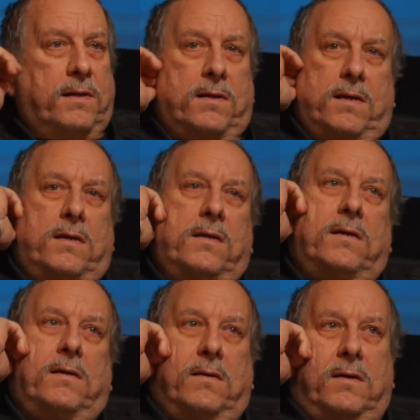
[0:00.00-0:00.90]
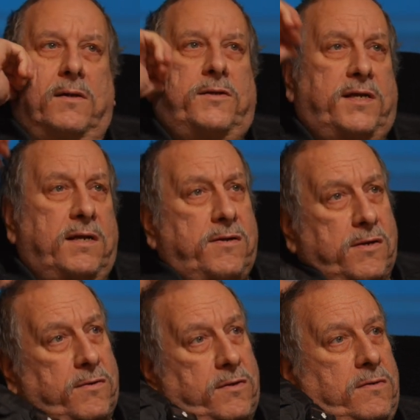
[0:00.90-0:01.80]
I
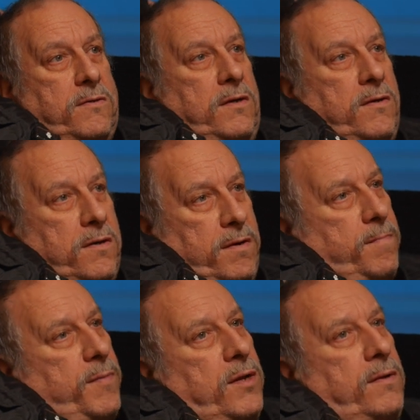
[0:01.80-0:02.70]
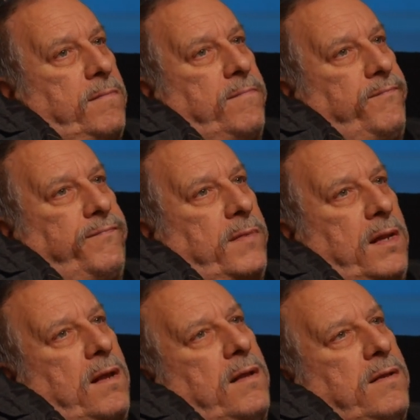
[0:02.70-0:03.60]
continued to learn, but
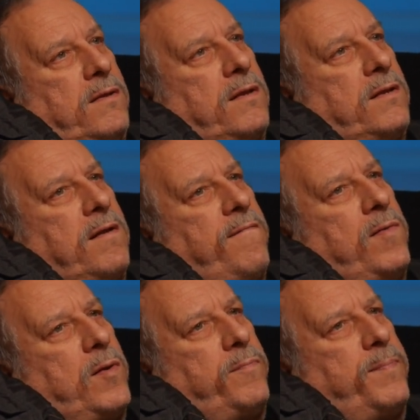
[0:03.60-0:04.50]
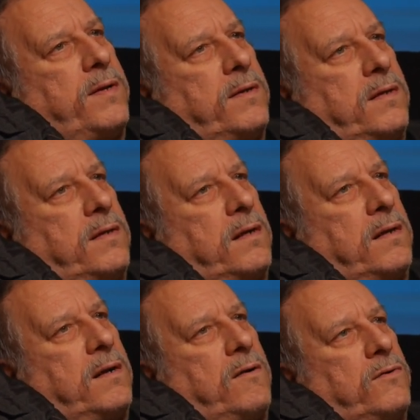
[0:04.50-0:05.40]
the development
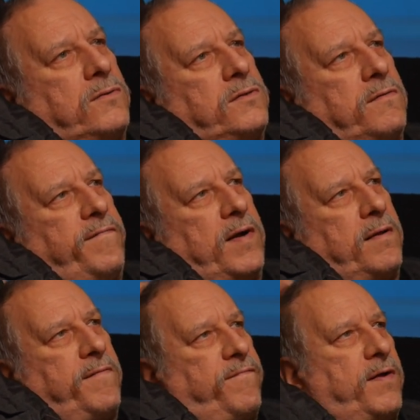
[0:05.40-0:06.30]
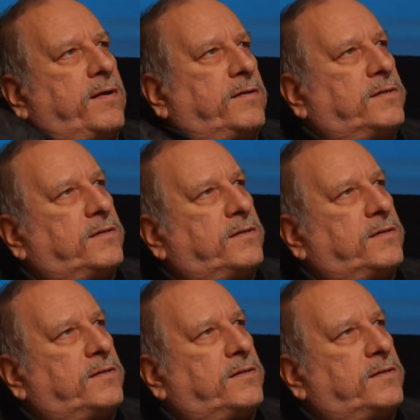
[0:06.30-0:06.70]
goes so very fast.